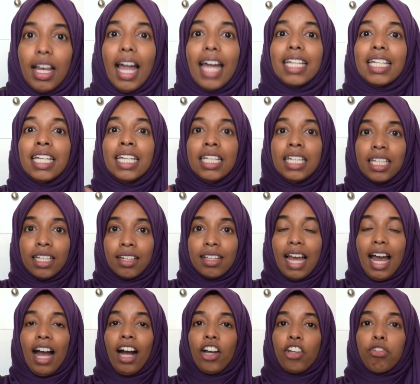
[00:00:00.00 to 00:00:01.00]
and he needed
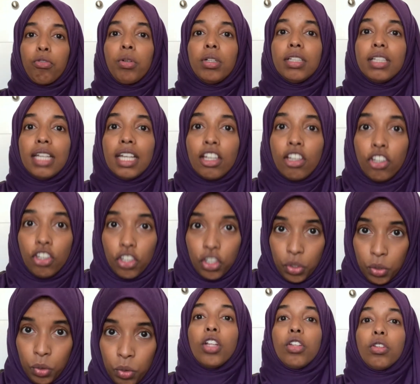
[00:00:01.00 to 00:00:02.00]
the actual
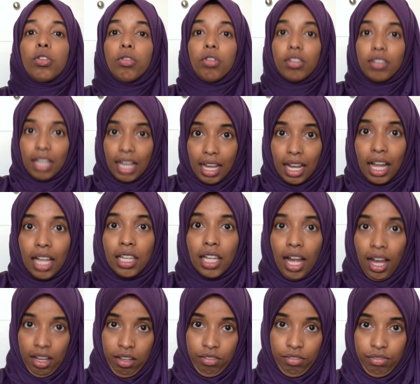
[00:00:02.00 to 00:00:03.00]
NICU to stay
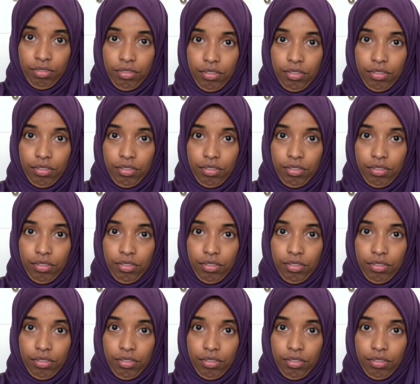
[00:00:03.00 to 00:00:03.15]
alive.